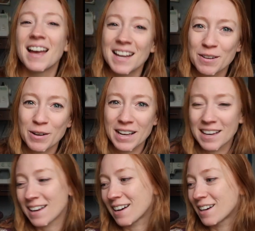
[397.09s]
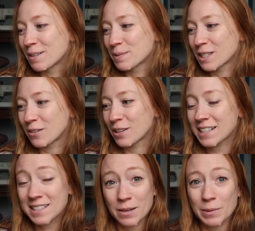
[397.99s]
Anyway, um, so
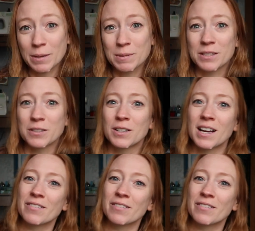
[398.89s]
that's coming up soon.